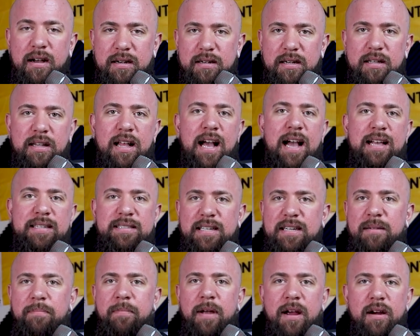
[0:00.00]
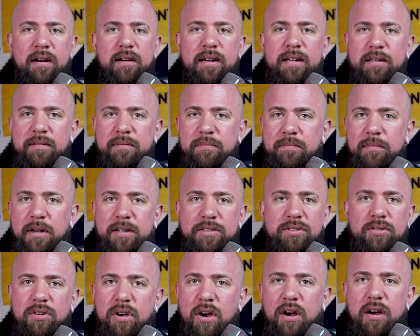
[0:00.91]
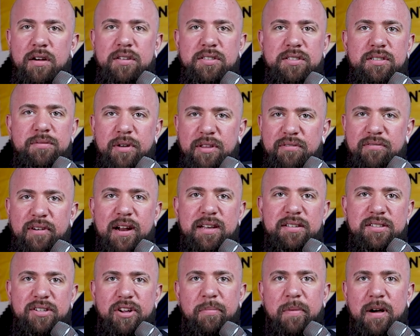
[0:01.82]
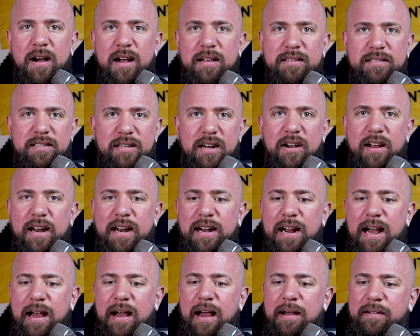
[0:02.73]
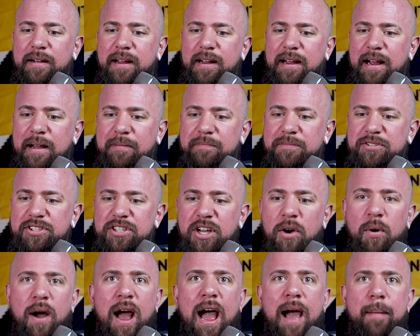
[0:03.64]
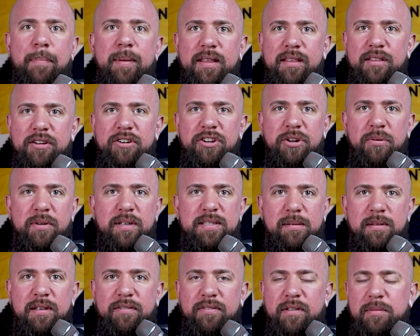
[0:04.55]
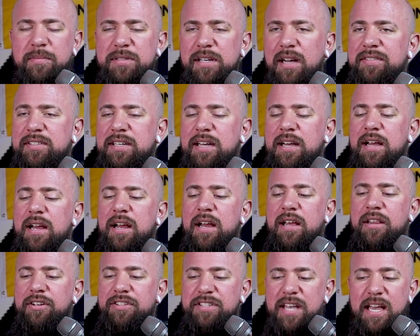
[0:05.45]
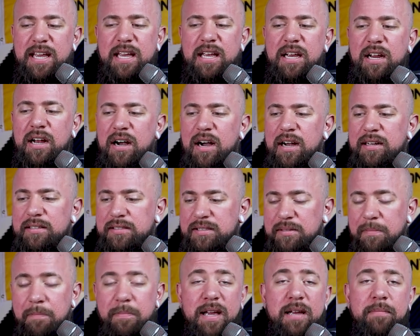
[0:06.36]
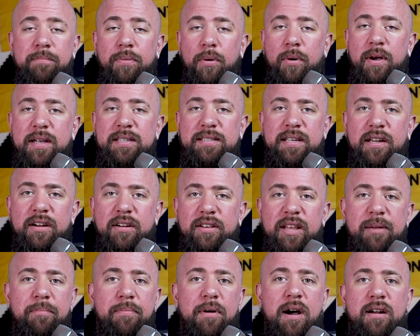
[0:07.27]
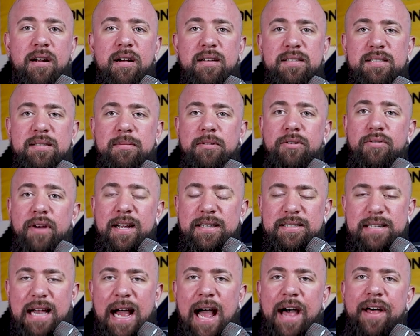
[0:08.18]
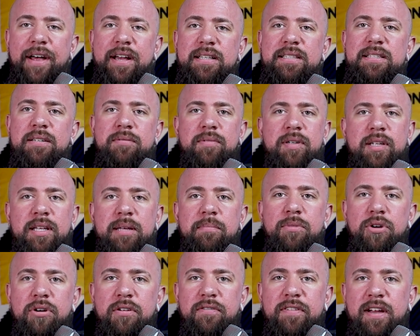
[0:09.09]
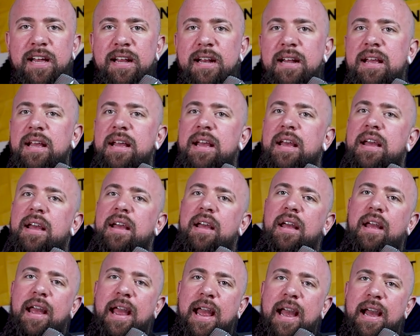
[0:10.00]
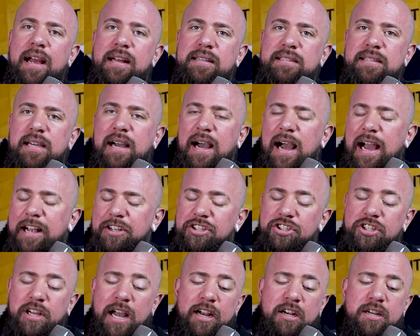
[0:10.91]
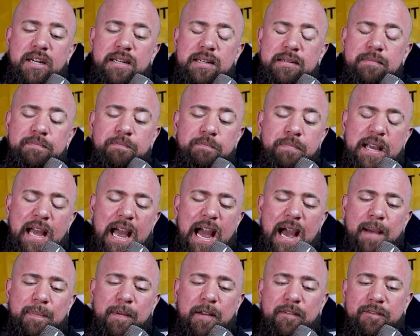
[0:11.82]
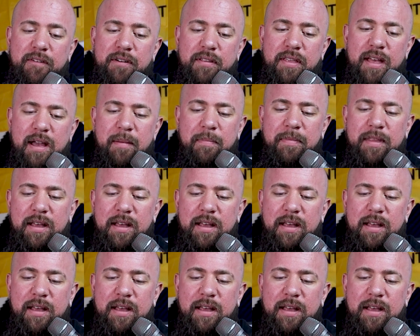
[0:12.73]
classic American muscle cars with resto mods, you know, and I'm so happy that they're doing something for themselves. They're taking on some big boys here. They brought on some great talent to really move it. And I couldn't be happy for them.